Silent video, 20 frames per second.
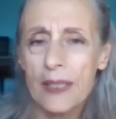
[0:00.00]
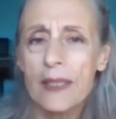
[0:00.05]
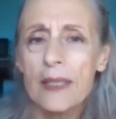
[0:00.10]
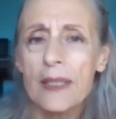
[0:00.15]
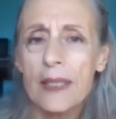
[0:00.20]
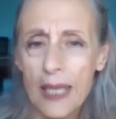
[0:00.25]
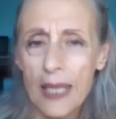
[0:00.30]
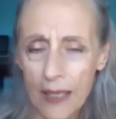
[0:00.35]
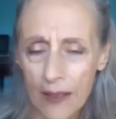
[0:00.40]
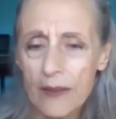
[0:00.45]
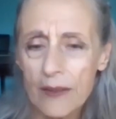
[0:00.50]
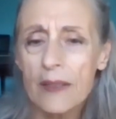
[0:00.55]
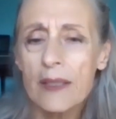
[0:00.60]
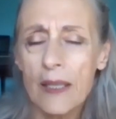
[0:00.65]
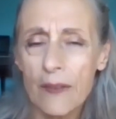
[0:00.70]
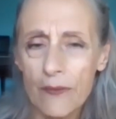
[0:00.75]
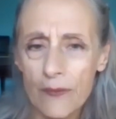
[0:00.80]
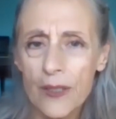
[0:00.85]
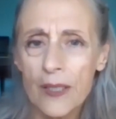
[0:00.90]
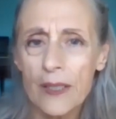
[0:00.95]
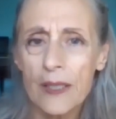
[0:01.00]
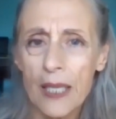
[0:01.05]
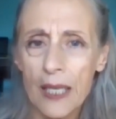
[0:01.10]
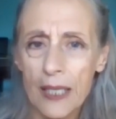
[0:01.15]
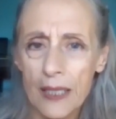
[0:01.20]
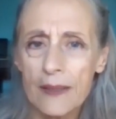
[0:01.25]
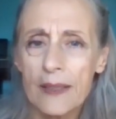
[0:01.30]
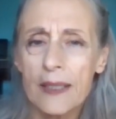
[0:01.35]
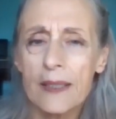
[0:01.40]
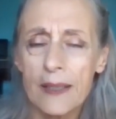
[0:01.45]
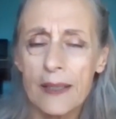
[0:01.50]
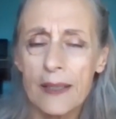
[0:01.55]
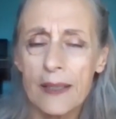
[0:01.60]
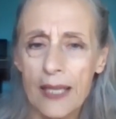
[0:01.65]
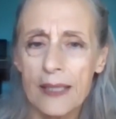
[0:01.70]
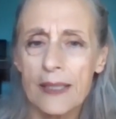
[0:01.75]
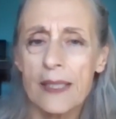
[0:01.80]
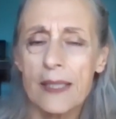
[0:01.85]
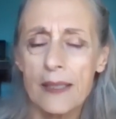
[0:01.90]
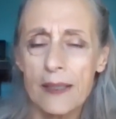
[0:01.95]
they feel like
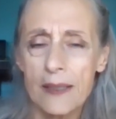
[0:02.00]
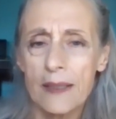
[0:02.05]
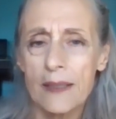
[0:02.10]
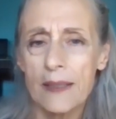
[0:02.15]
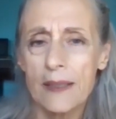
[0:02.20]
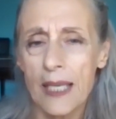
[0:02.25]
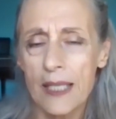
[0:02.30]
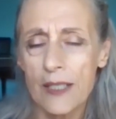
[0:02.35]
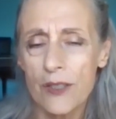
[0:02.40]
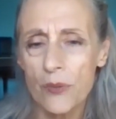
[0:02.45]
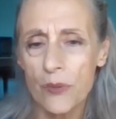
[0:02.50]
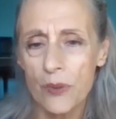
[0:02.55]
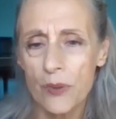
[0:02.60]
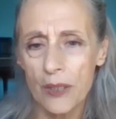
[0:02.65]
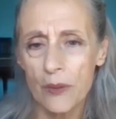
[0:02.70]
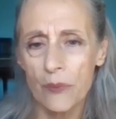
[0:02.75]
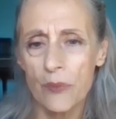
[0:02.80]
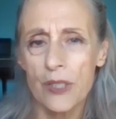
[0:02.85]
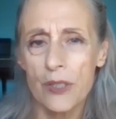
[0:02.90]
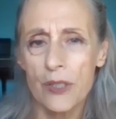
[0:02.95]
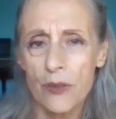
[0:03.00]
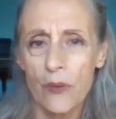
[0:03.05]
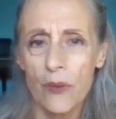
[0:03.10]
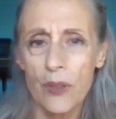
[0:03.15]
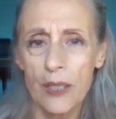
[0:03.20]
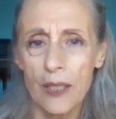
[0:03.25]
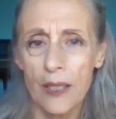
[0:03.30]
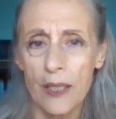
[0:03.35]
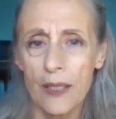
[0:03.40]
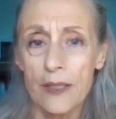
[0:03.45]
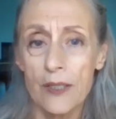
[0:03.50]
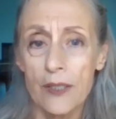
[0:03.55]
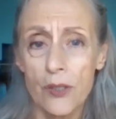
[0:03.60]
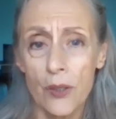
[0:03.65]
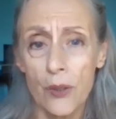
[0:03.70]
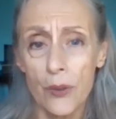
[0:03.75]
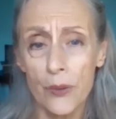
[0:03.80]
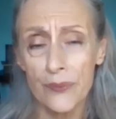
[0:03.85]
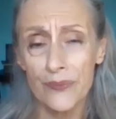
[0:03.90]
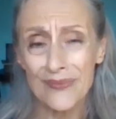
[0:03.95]
that's really what's going on.
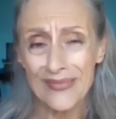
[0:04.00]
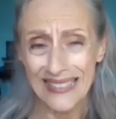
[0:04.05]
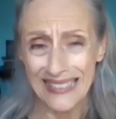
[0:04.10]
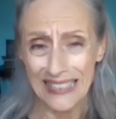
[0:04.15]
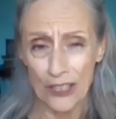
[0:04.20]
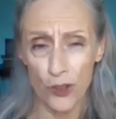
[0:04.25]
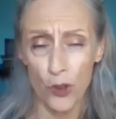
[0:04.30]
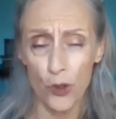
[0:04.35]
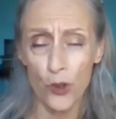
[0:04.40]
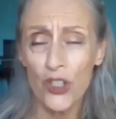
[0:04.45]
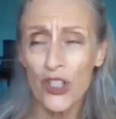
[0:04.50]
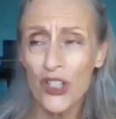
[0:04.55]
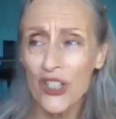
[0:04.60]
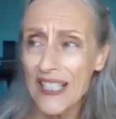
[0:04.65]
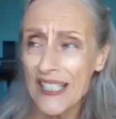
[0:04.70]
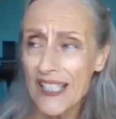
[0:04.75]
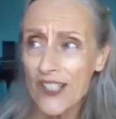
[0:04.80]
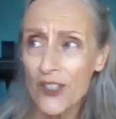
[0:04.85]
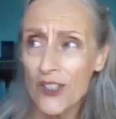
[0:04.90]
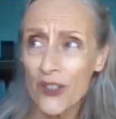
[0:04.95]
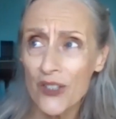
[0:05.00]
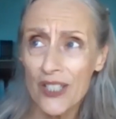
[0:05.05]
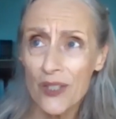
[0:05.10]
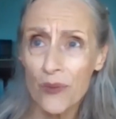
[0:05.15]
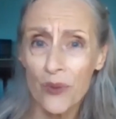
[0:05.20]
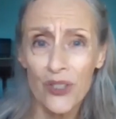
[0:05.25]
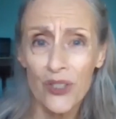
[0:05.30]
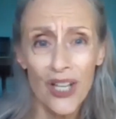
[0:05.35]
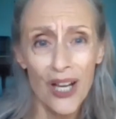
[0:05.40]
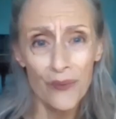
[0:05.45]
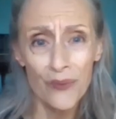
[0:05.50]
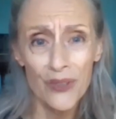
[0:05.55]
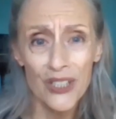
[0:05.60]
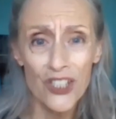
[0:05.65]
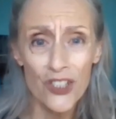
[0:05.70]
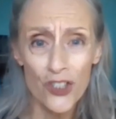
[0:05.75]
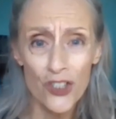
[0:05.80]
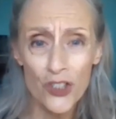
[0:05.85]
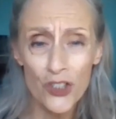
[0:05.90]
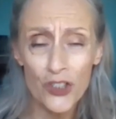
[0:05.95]
So shorter answer is we're not
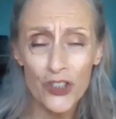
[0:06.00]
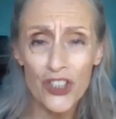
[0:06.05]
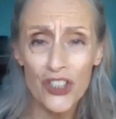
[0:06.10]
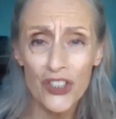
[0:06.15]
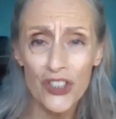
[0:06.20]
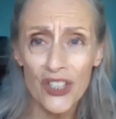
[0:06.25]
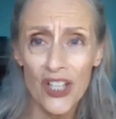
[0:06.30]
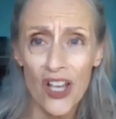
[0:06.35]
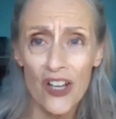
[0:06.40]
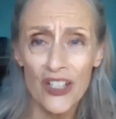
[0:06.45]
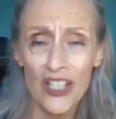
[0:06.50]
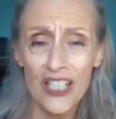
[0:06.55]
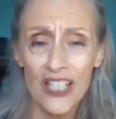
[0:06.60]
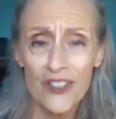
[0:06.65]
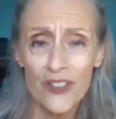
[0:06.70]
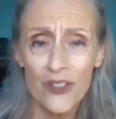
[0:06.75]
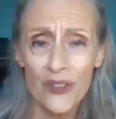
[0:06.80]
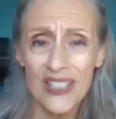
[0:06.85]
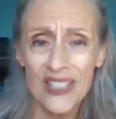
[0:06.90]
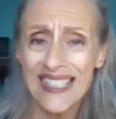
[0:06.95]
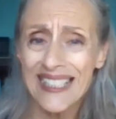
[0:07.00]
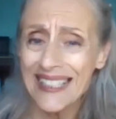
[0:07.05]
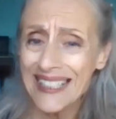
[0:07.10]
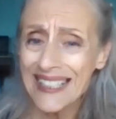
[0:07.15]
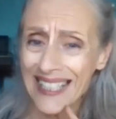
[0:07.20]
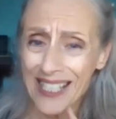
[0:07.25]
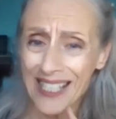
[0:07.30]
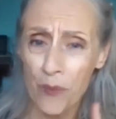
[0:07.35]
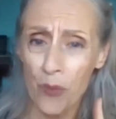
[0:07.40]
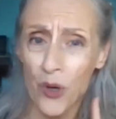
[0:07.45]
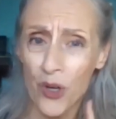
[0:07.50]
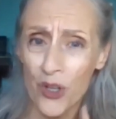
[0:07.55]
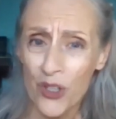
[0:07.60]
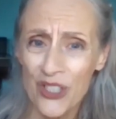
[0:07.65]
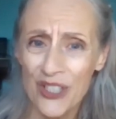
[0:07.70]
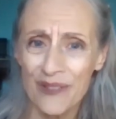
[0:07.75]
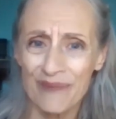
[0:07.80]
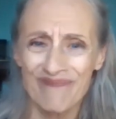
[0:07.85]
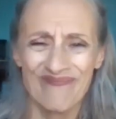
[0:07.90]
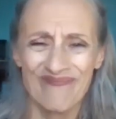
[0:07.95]
really sure. Long answer is it
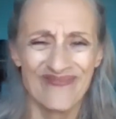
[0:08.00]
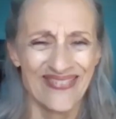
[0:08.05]
works.